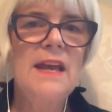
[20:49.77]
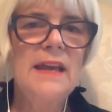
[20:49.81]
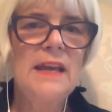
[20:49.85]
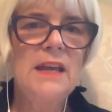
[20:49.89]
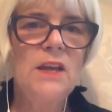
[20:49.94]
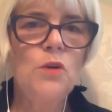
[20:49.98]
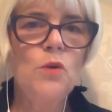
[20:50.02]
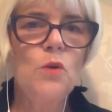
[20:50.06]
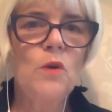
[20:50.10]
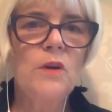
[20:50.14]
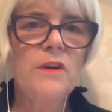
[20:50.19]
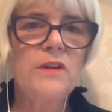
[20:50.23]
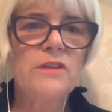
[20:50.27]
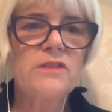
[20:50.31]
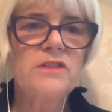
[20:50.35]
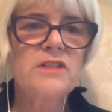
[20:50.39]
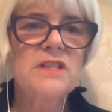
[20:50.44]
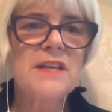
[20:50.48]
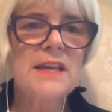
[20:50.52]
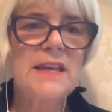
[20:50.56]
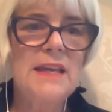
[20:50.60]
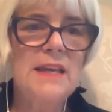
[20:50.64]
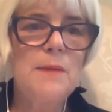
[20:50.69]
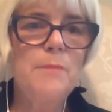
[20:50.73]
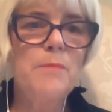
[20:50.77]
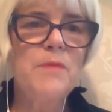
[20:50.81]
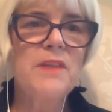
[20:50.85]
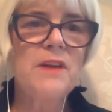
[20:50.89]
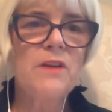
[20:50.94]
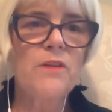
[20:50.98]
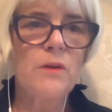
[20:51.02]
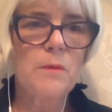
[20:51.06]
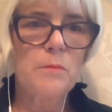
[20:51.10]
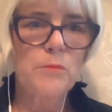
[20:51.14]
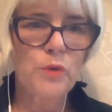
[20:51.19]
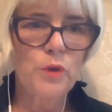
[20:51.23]
in order to keep
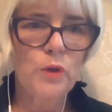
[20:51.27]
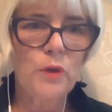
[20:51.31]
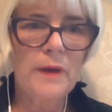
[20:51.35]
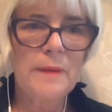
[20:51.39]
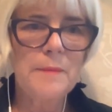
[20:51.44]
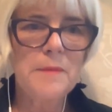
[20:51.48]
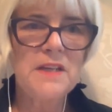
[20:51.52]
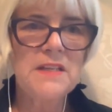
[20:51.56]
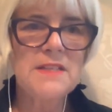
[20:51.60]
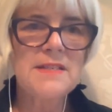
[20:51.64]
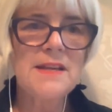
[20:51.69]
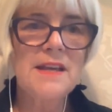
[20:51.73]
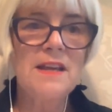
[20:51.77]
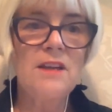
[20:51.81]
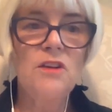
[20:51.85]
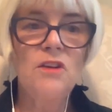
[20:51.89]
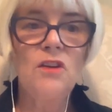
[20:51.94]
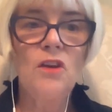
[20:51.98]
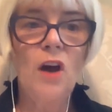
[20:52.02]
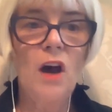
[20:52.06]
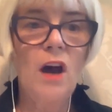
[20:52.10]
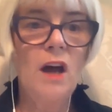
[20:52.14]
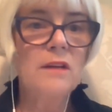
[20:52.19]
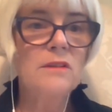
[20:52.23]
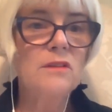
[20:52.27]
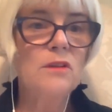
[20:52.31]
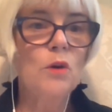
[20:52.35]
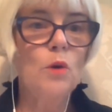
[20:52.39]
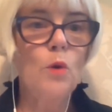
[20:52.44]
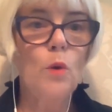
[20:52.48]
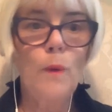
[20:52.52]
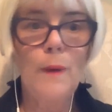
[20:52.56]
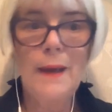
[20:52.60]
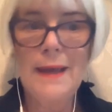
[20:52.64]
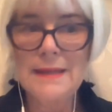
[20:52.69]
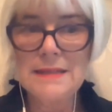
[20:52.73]
their employment and not
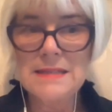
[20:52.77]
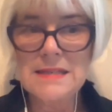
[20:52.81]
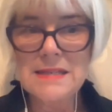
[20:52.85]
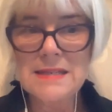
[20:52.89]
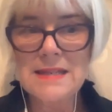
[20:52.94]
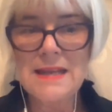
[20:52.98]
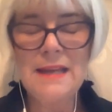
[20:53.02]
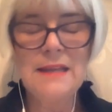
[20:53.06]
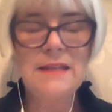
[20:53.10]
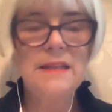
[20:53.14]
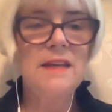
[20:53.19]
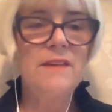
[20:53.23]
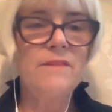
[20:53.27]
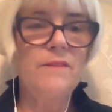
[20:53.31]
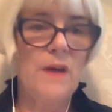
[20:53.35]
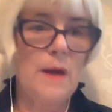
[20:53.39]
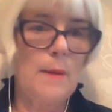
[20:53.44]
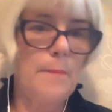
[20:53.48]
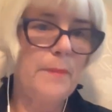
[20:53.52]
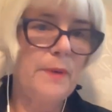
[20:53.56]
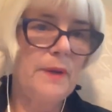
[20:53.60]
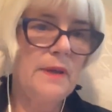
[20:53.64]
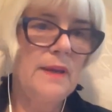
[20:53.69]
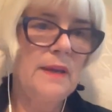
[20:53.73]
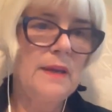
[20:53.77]
quit and give up